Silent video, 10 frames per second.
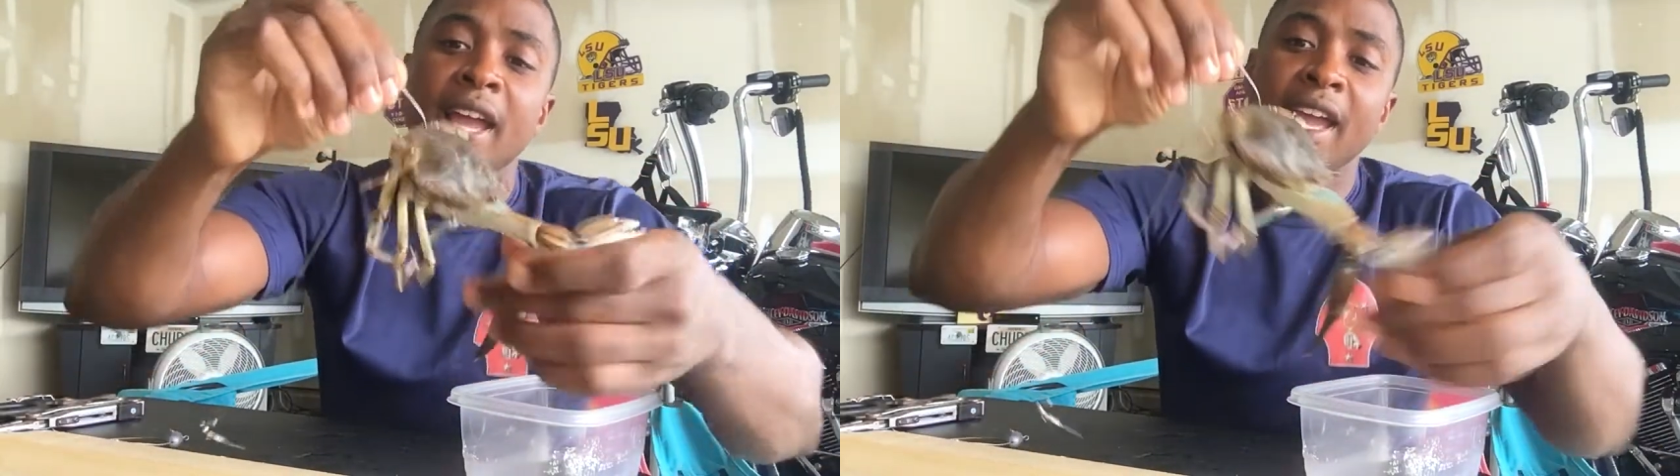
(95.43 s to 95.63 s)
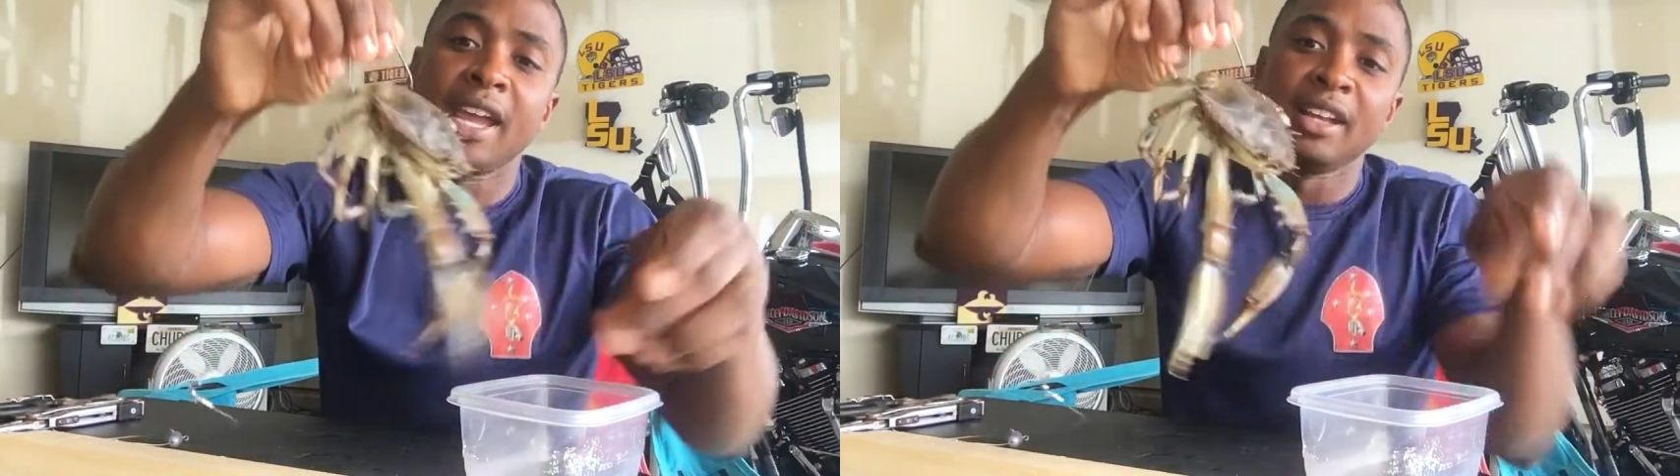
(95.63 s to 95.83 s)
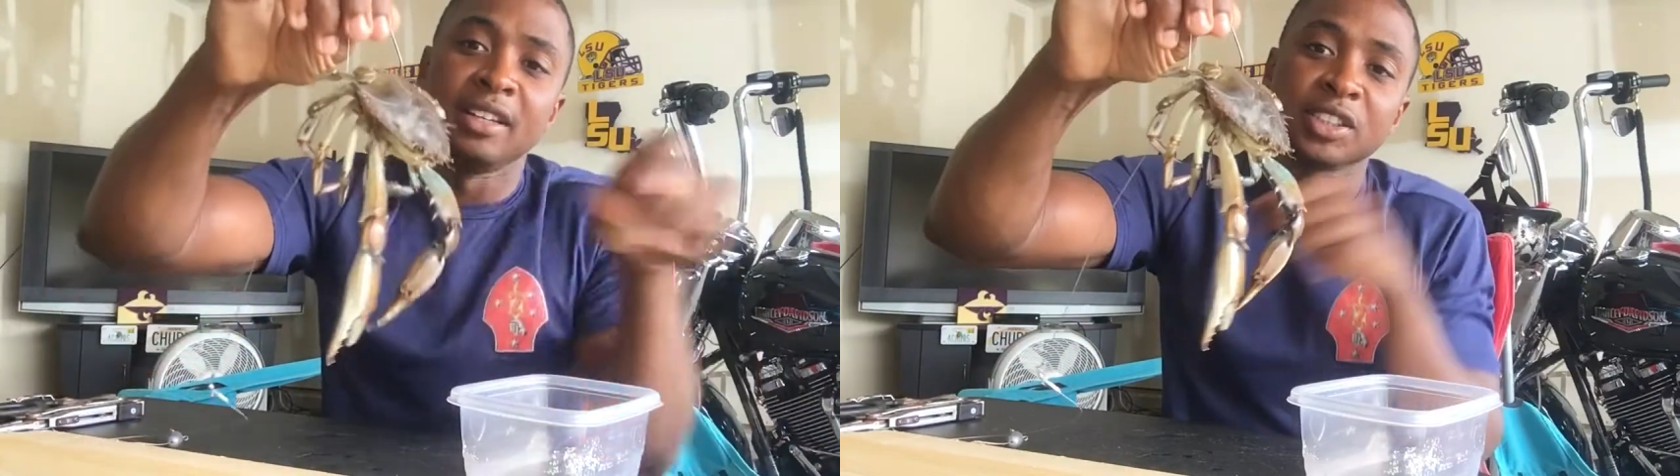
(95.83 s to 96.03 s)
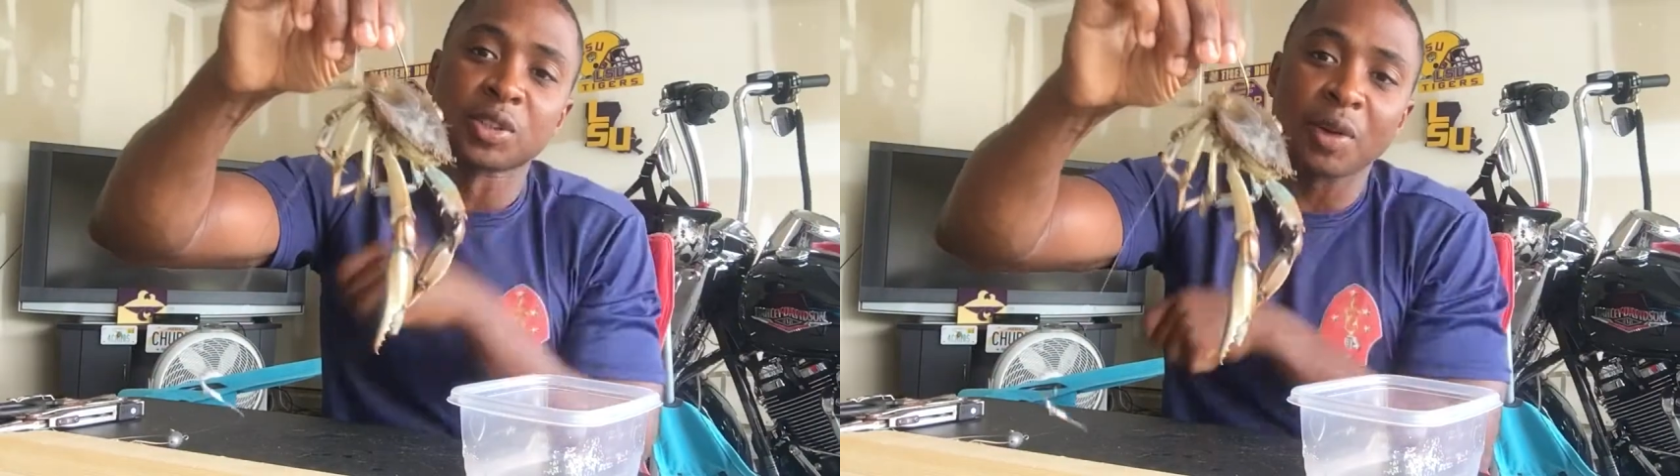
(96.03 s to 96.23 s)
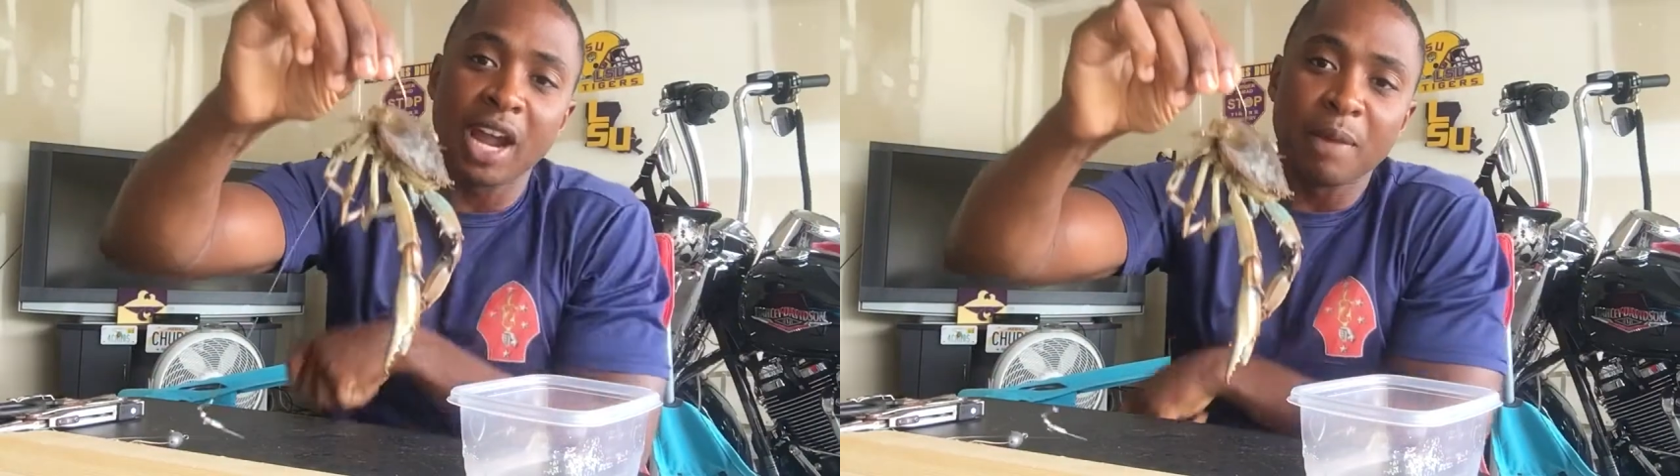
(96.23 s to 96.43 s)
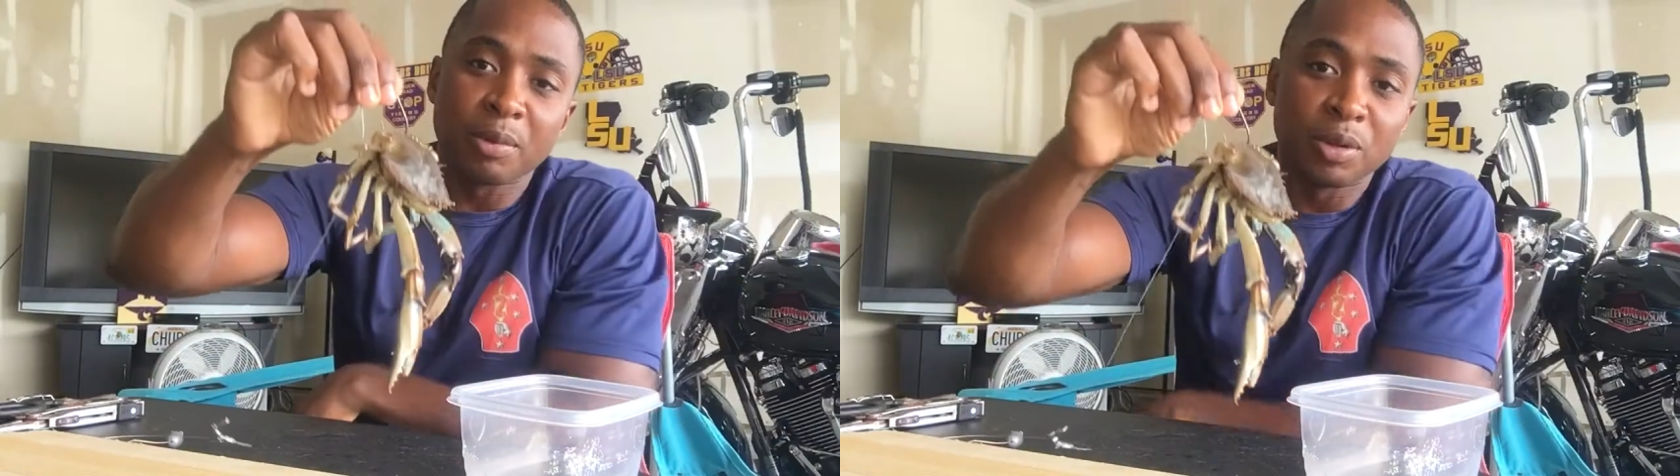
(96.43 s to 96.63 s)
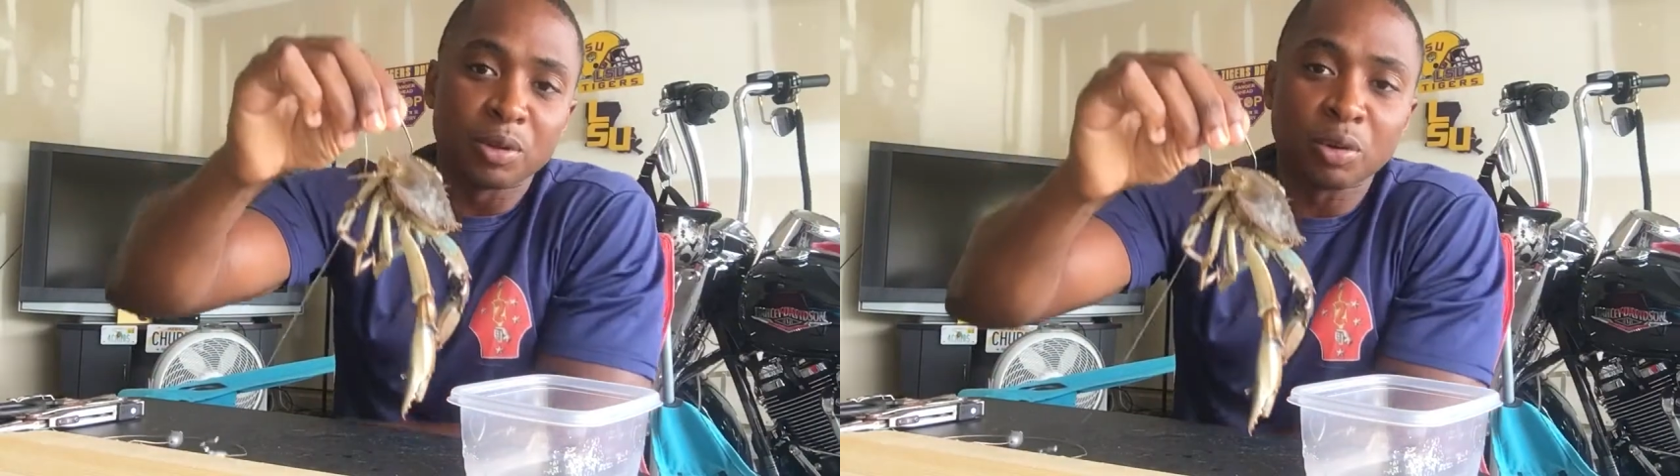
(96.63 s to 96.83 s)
and this crab will